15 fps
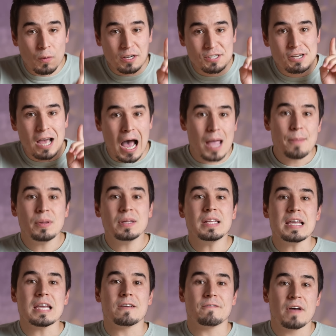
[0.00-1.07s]
which I
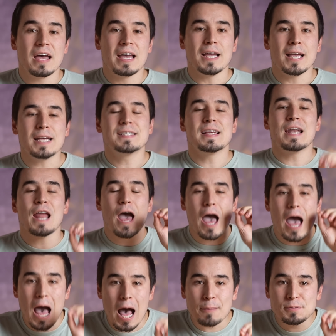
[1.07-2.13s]
believe is an
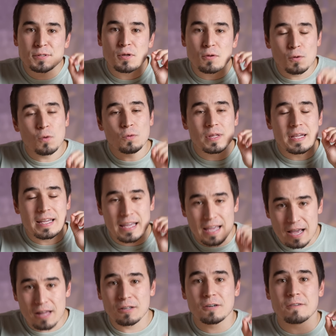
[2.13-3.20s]
absolutely
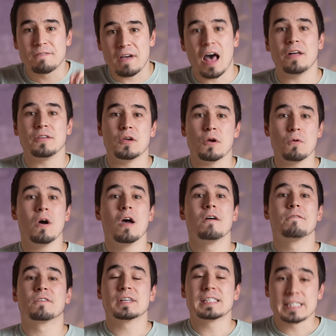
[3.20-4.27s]
killer value
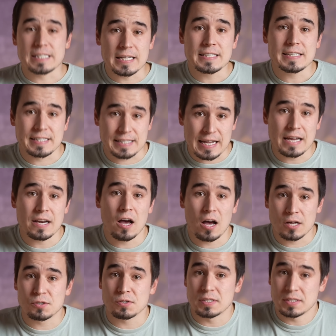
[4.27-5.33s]
for
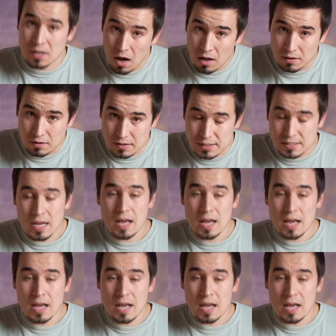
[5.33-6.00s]
$1,600 dollars